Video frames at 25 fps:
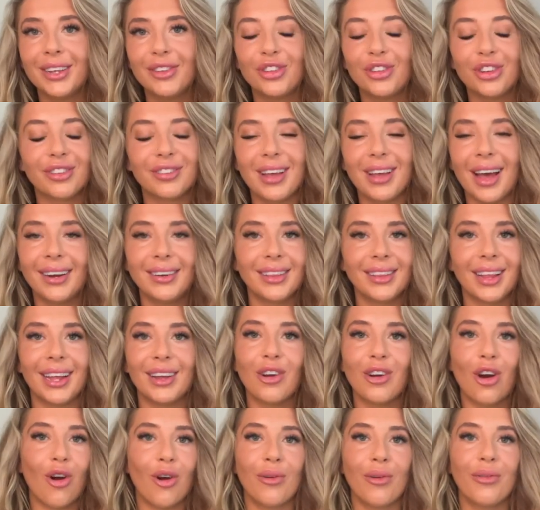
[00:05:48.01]
just kind of
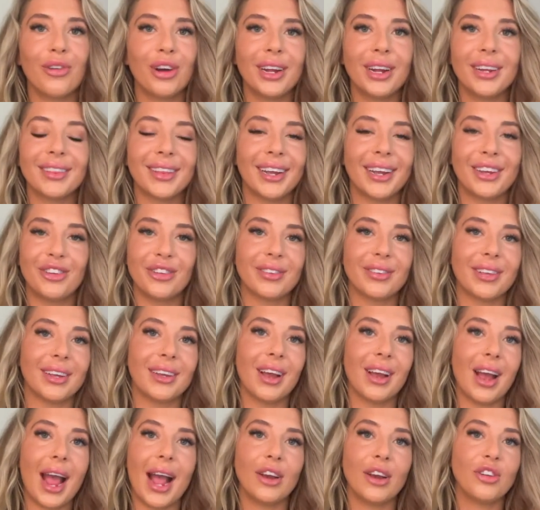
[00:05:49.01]
like over it, like just
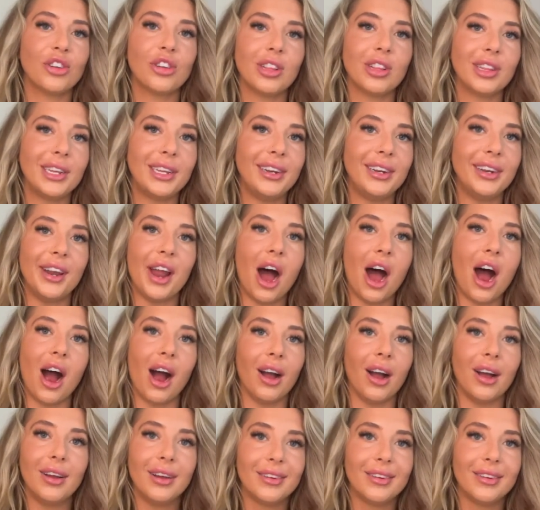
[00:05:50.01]
like actually nah,